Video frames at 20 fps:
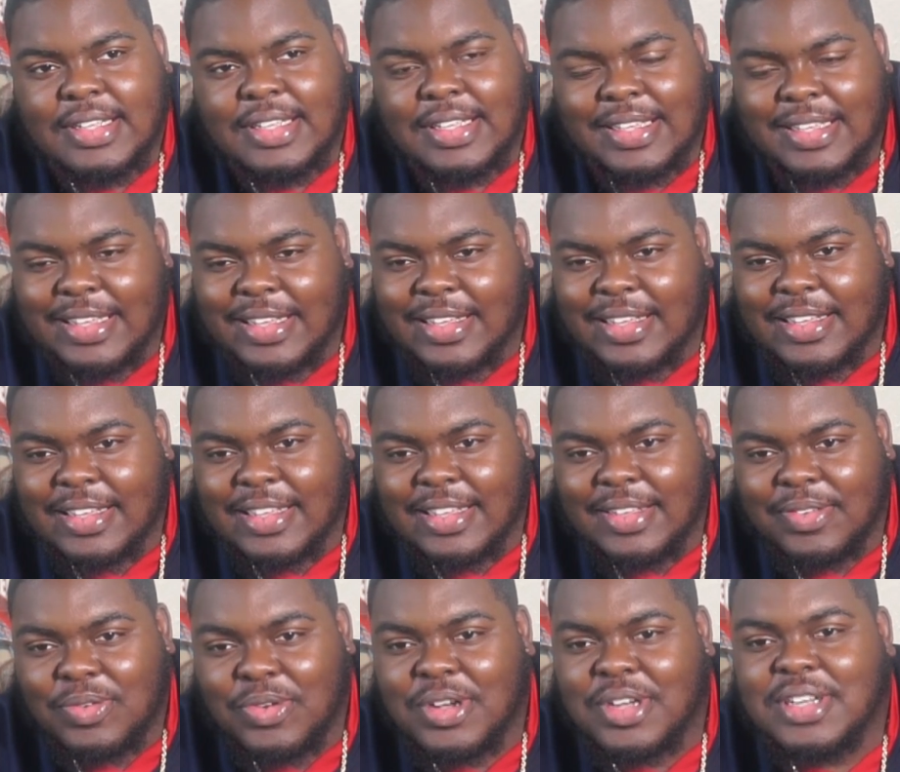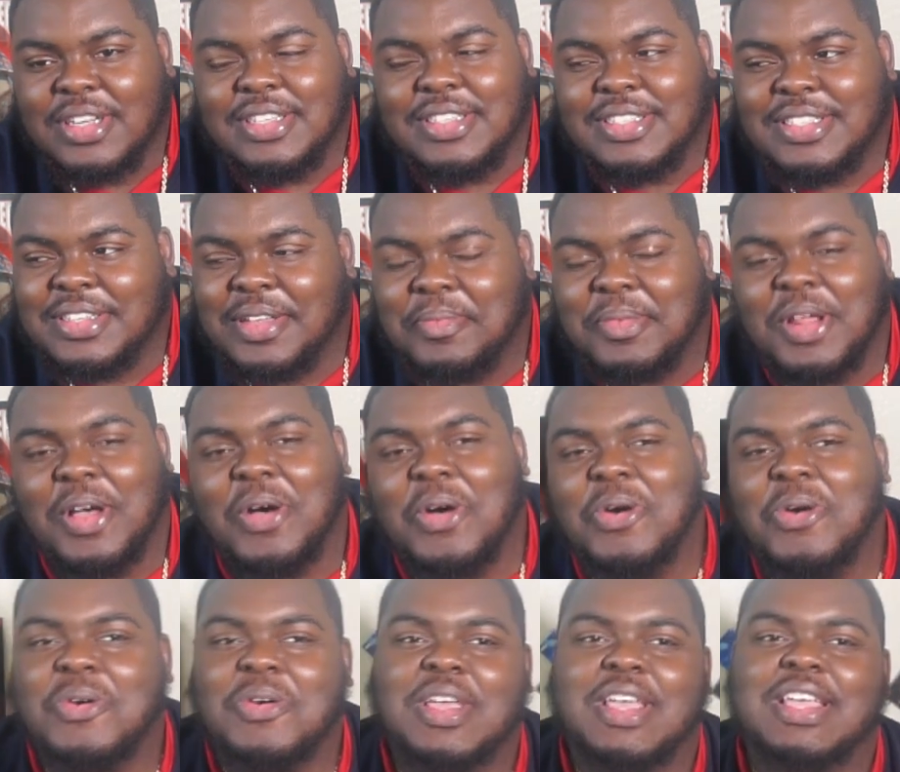Yeah, well, some of the
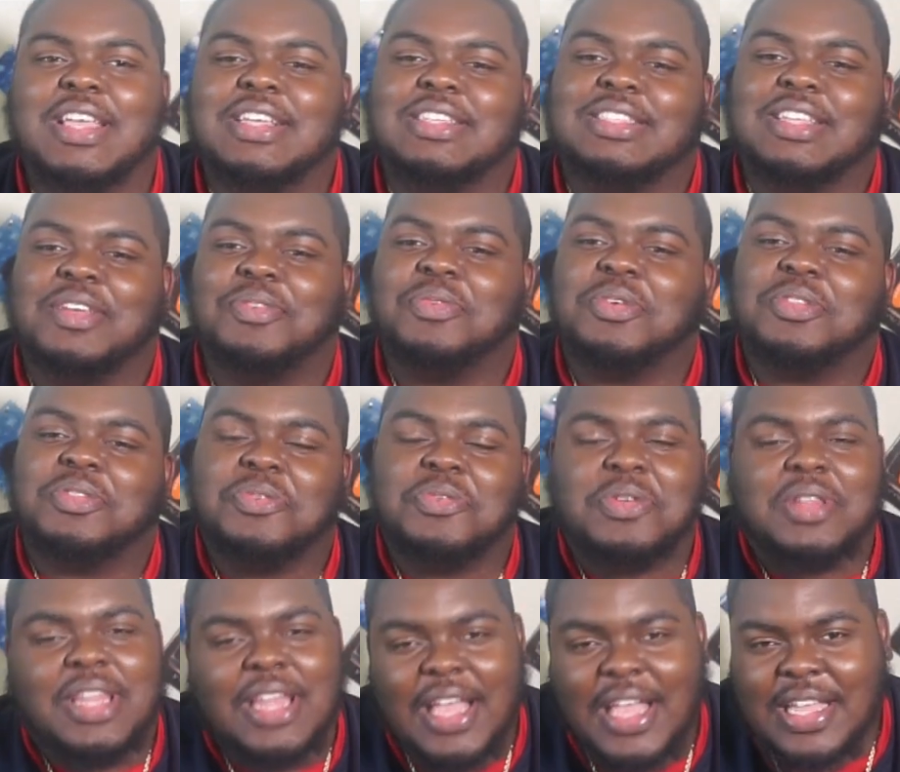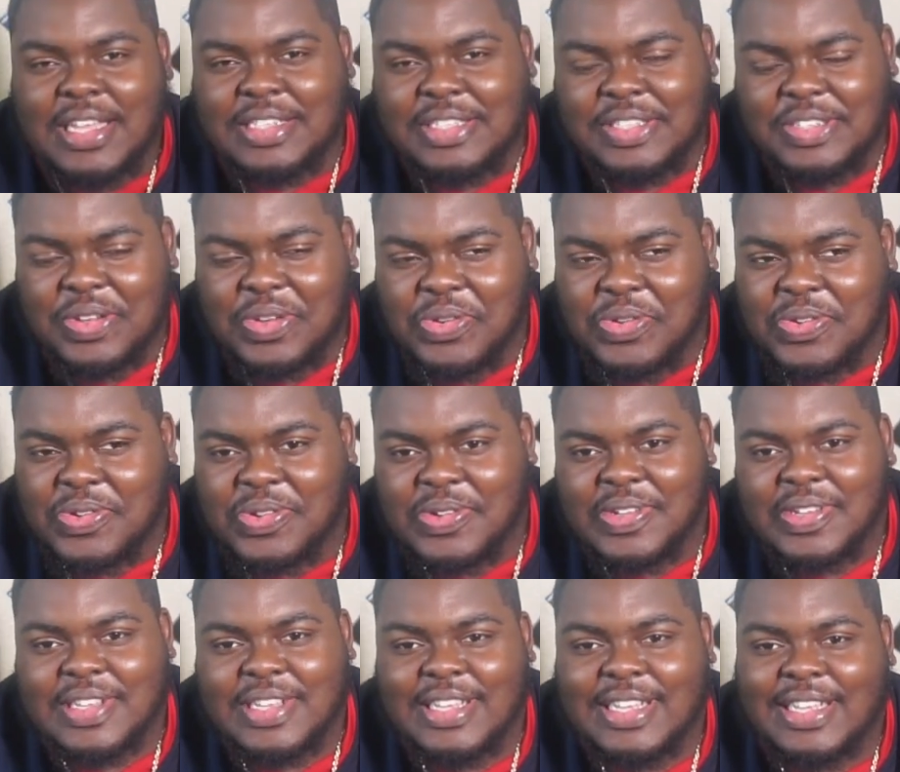old heads, they went through a lot,
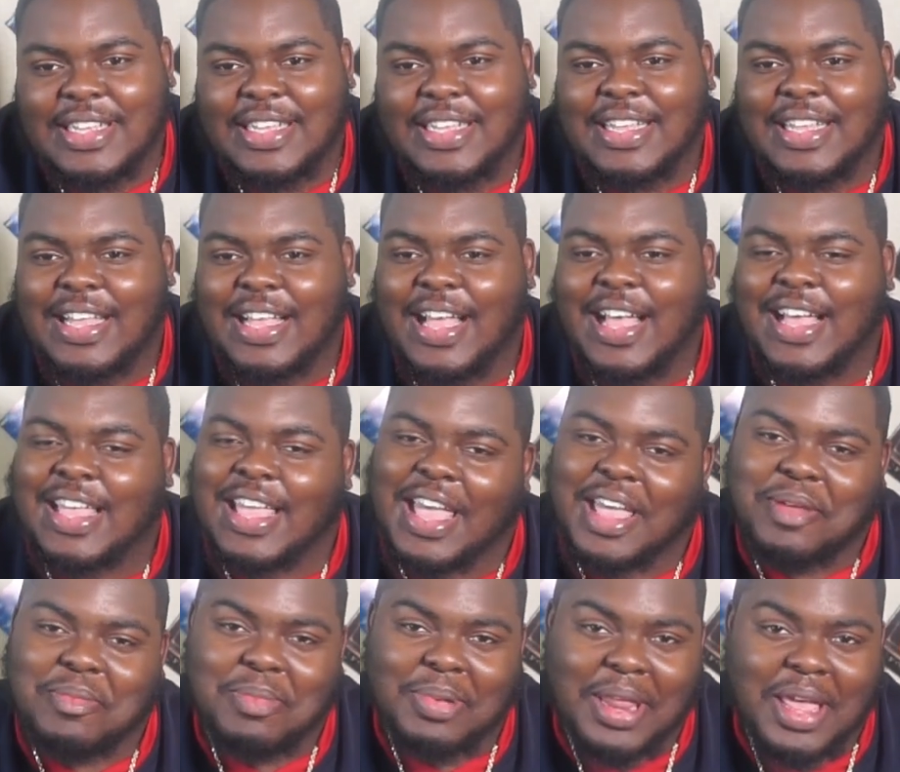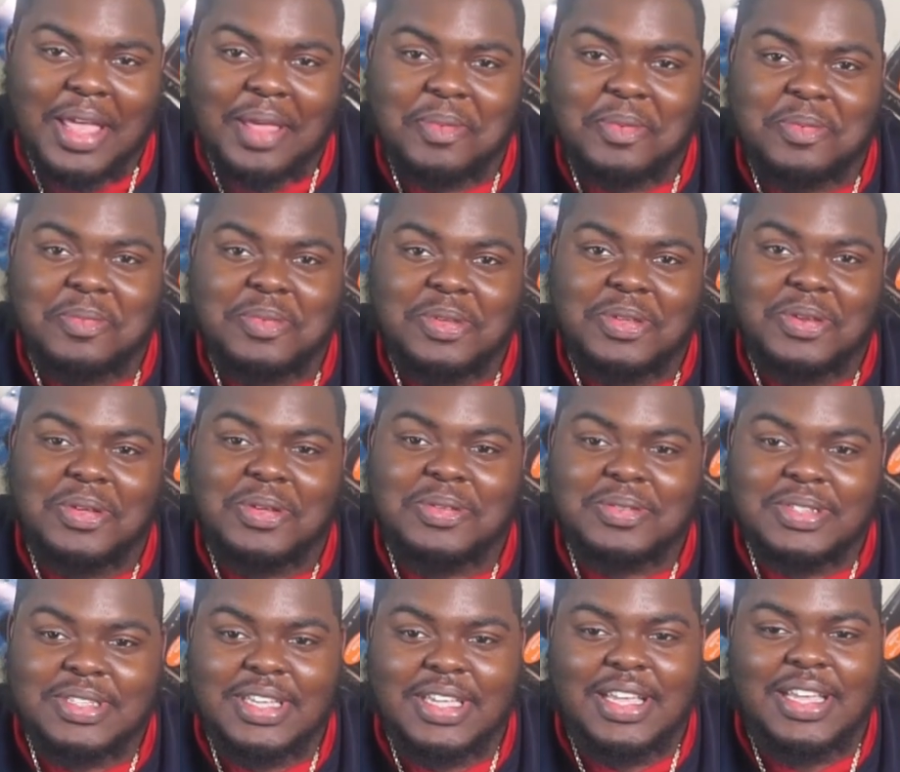so I can't blame them, you know what I'm
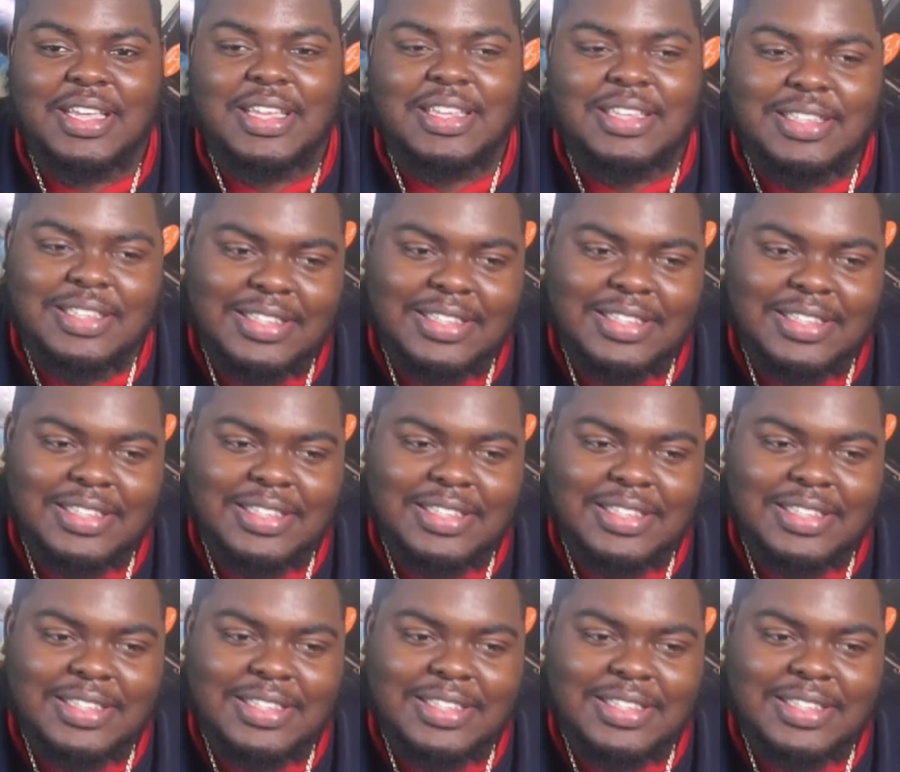saying?